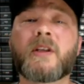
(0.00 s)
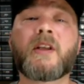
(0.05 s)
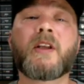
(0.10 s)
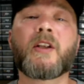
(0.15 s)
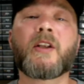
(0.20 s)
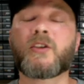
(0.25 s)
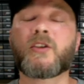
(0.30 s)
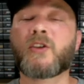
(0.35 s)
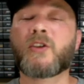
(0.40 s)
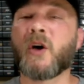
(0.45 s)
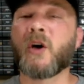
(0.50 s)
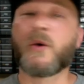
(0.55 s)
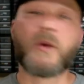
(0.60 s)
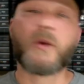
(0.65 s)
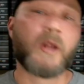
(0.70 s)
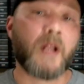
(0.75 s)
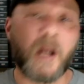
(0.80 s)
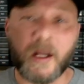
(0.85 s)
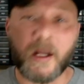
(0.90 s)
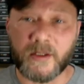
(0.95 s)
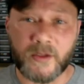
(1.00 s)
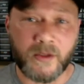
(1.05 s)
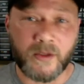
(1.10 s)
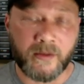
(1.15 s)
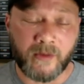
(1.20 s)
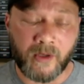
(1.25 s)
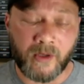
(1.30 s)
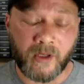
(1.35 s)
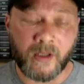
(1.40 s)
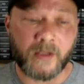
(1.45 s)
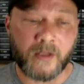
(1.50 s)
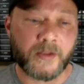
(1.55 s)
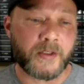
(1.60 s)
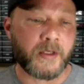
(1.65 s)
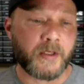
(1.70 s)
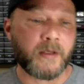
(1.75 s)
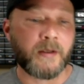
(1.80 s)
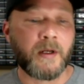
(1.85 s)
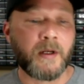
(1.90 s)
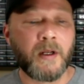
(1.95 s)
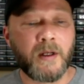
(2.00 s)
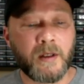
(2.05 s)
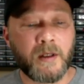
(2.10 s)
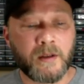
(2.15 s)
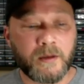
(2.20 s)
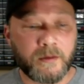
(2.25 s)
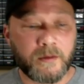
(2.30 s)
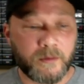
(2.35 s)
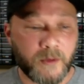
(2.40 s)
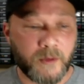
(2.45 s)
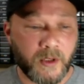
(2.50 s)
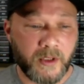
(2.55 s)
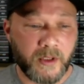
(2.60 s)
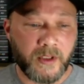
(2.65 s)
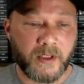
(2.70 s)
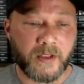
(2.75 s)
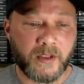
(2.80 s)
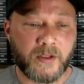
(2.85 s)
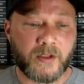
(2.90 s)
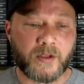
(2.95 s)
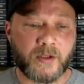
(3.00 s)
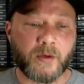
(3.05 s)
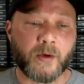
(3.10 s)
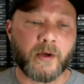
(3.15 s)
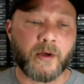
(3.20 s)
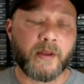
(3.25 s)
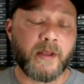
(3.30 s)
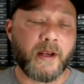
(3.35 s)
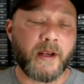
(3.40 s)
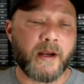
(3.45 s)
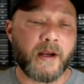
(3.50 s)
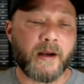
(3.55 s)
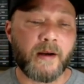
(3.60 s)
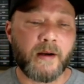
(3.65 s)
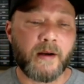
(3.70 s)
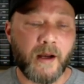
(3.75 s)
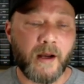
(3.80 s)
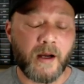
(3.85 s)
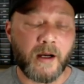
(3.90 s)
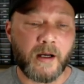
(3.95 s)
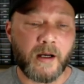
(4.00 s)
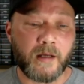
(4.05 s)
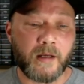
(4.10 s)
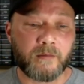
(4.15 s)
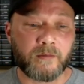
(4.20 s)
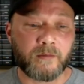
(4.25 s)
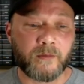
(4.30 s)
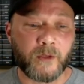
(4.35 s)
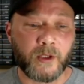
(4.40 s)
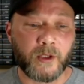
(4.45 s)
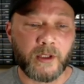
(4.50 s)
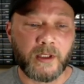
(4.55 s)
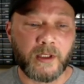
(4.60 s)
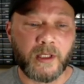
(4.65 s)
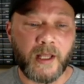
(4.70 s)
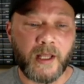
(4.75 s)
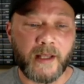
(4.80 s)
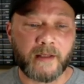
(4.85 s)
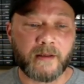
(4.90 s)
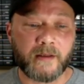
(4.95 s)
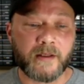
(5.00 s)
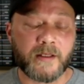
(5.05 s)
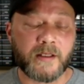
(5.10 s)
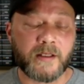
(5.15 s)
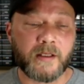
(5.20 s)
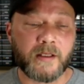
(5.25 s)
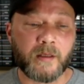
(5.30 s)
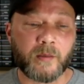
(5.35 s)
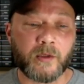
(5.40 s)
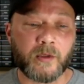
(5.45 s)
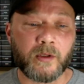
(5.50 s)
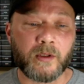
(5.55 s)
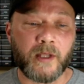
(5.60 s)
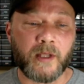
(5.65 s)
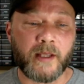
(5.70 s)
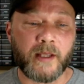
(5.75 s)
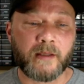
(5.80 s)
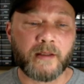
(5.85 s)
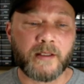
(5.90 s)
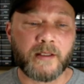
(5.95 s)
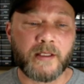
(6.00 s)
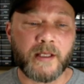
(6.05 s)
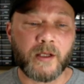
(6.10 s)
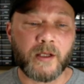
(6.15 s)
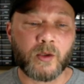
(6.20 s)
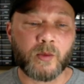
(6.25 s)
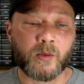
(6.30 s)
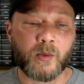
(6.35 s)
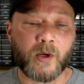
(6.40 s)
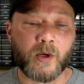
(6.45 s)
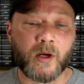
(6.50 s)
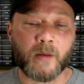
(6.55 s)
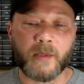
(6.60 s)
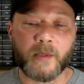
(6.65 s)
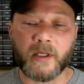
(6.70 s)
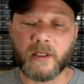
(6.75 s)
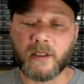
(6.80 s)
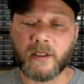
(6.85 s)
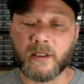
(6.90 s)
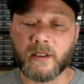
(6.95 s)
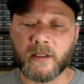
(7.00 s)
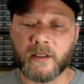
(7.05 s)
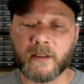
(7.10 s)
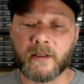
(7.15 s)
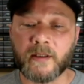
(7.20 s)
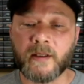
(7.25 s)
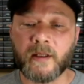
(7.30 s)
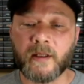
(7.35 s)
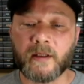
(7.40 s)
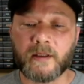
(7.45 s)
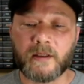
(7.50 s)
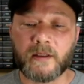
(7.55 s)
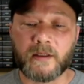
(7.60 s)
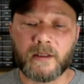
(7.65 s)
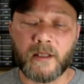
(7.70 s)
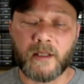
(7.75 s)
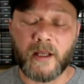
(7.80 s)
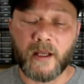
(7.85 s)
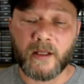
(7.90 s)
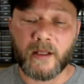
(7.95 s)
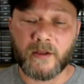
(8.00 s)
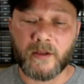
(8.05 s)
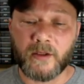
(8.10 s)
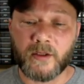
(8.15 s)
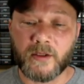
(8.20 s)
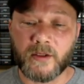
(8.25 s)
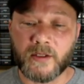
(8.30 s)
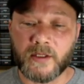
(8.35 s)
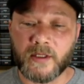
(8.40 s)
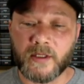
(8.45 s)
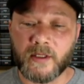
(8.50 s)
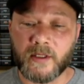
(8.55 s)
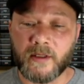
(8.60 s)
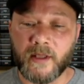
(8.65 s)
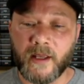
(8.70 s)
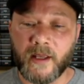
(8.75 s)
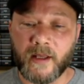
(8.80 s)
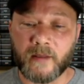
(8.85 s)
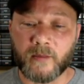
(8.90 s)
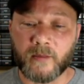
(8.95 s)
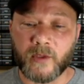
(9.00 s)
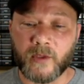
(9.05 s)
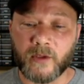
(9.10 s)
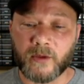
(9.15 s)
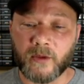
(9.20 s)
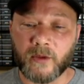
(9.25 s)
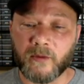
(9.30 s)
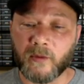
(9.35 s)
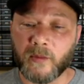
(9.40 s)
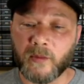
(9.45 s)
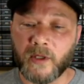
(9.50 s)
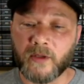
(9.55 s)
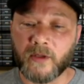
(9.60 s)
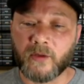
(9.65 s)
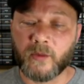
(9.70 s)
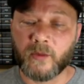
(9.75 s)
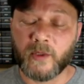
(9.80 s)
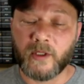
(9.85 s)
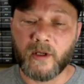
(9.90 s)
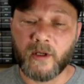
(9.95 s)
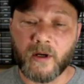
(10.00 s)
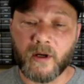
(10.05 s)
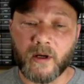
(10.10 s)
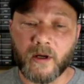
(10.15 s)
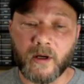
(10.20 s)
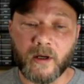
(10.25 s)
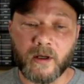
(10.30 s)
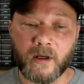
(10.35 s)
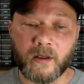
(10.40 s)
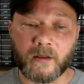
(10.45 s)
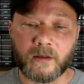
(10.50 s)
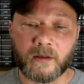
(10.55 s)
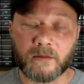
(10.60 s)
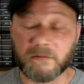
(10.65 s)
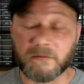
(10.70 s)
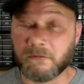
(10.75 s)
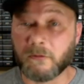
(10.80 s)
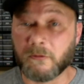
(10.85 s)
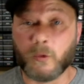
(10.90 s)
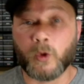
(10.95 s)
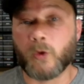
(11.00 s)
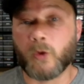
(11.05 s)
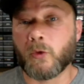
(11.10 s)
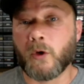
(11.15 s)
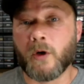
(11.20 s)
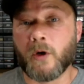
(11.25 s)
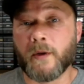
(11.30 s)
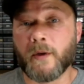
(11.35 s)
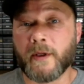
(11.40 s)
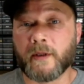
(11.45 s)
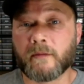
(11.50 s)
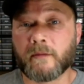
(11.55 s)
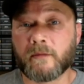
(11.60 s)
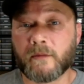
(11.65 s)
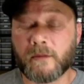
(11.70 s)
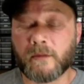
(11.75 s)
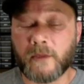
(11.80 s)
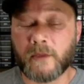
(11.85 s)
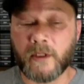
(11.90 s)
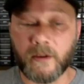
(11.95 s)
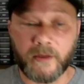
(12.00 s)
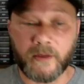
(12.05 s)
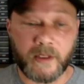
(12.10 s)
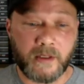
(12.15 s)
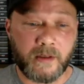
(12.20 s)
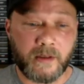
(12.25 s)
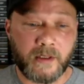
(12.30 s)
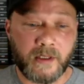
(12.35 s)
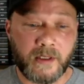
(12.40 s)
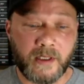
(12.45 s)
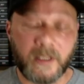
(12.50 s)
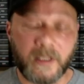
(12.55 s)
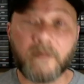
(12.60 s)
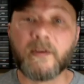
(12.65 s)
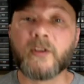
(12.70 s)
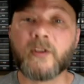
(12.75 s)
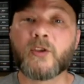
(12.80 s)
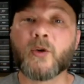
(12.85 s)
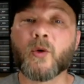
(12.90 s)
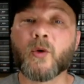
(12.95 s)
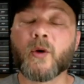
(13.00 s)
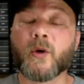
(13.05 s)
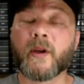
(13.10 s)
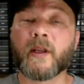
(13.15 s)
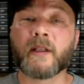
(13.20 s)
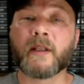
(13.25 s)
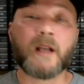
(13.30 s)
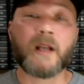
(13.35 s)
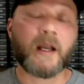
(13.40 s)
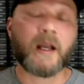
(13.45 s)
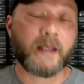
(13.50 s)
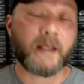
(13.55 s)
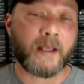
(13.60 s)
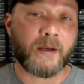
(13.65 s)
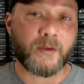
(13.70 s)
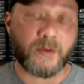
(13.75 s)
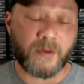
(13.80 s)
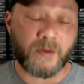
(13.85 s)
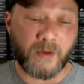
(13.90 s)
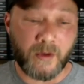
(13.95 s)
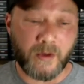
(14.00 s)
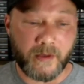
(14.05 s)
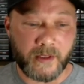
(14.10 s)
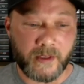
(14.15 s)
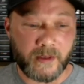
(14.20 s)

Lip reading: total lots overall. So really good story there. Really like this number, like this yellow bar being here. And you can see that month over month we're growing. You know, the inventory and lot counts are growing.